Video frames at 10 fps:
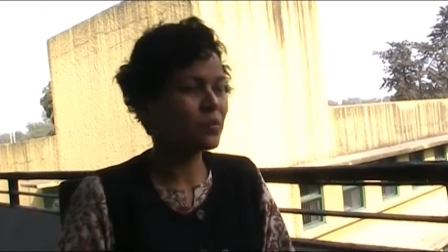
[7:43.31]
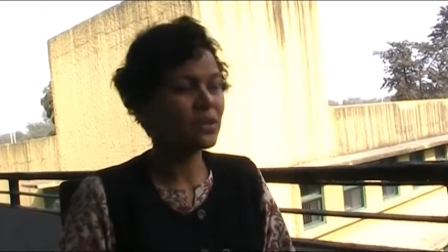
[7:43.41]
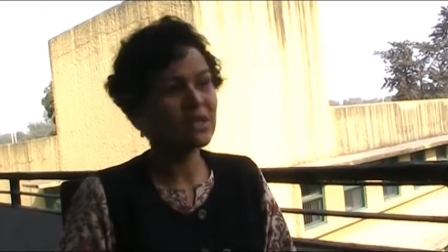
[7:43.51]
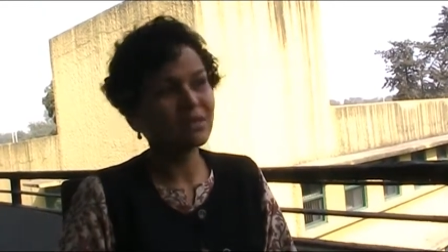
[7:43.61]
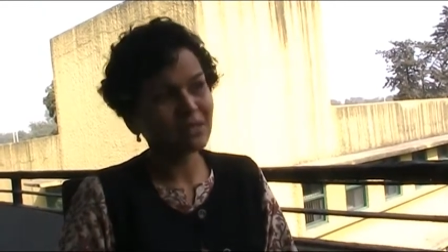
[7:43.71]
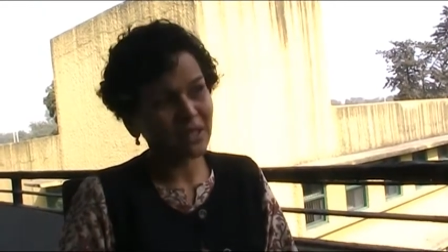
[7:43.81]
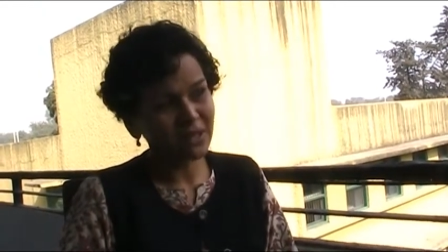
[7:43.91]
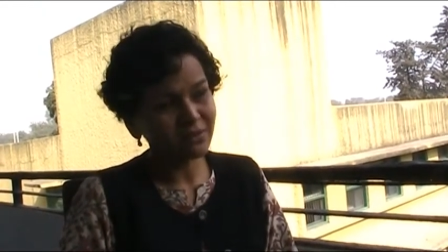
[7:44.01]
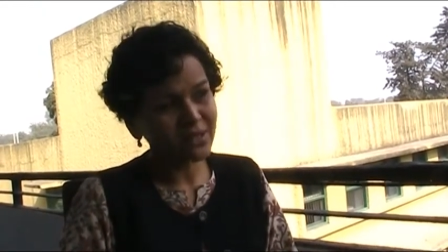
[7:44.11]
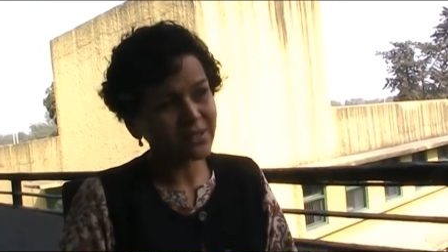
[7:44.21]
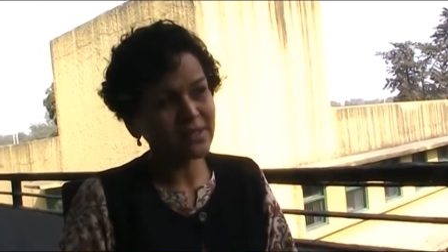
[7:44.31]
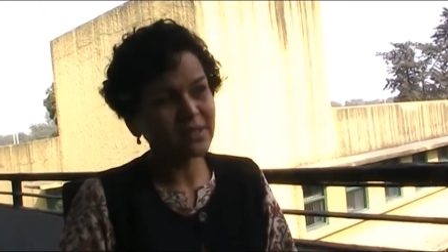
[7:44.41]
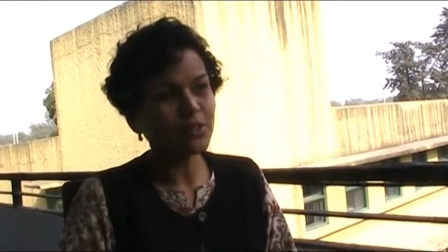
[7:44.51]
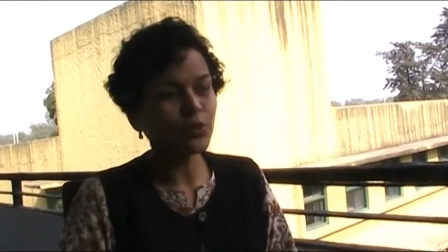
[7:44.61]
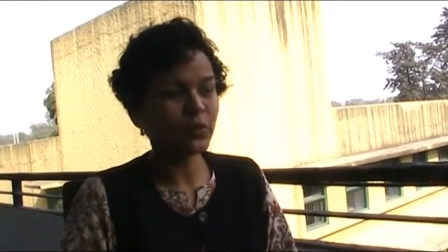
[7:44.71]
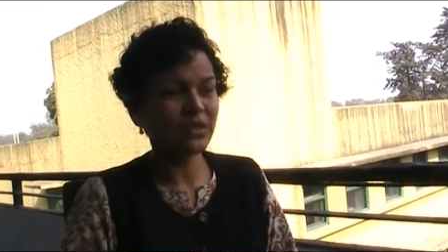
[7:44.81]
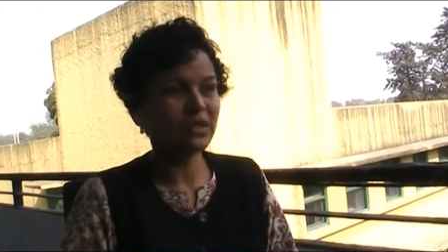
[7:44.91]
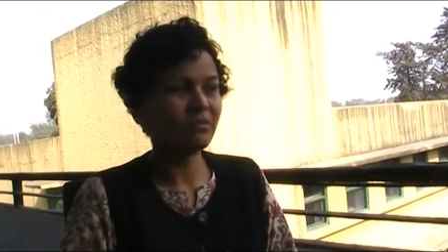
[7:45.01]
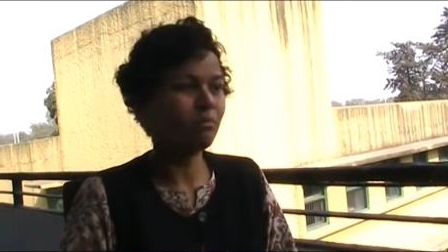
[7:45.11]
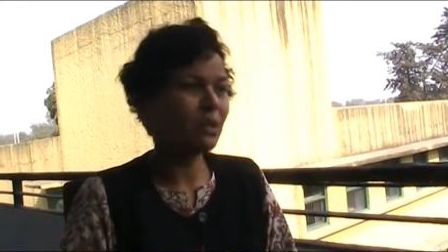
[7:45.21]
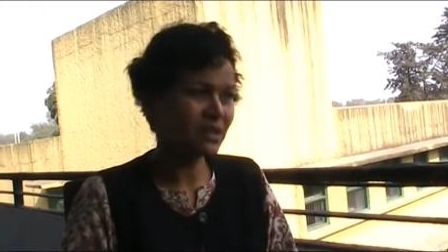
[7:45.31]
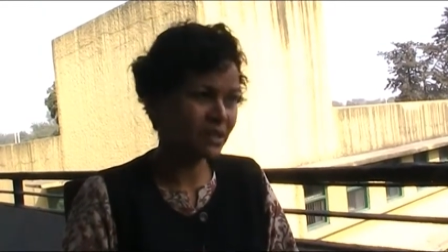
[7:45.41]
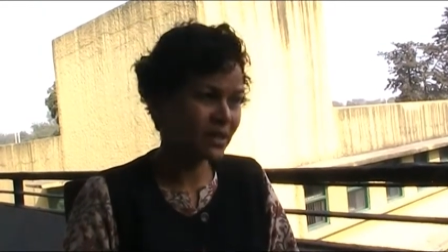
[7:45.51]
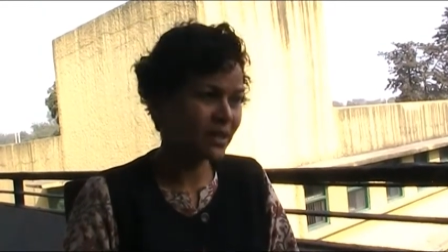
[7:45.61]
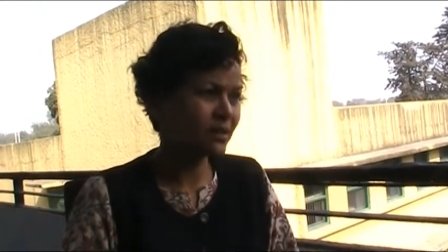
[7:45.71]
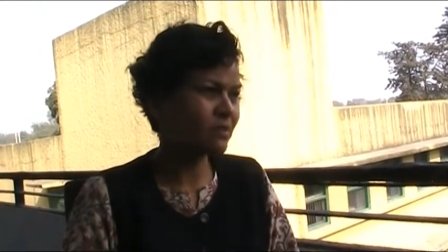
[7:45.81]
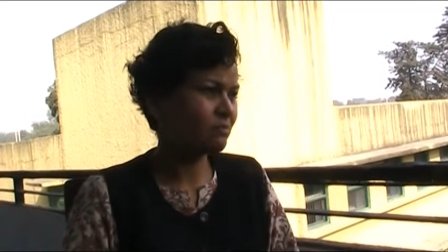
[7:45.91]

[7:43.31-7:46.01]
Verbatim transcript: whether they were Adivasis or whether they were Patidar,